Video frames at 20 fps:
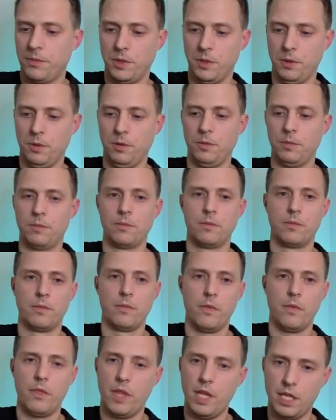So
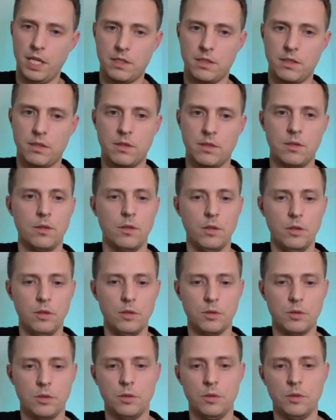that's
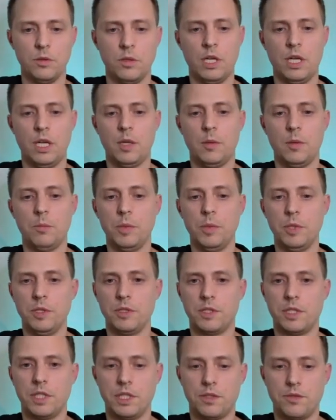also
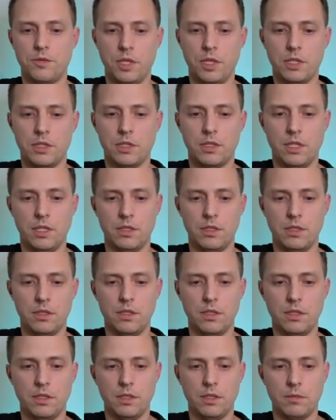builds the trust
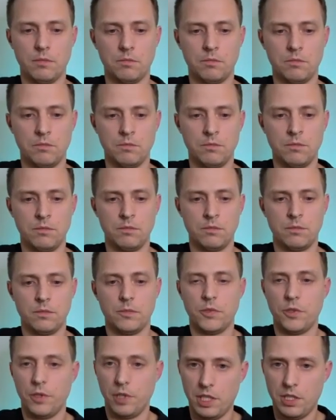and the
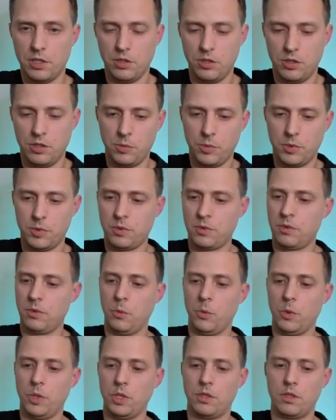relationships
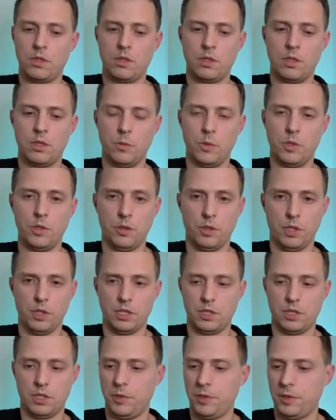with your
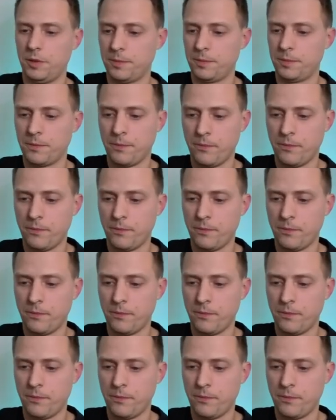customers.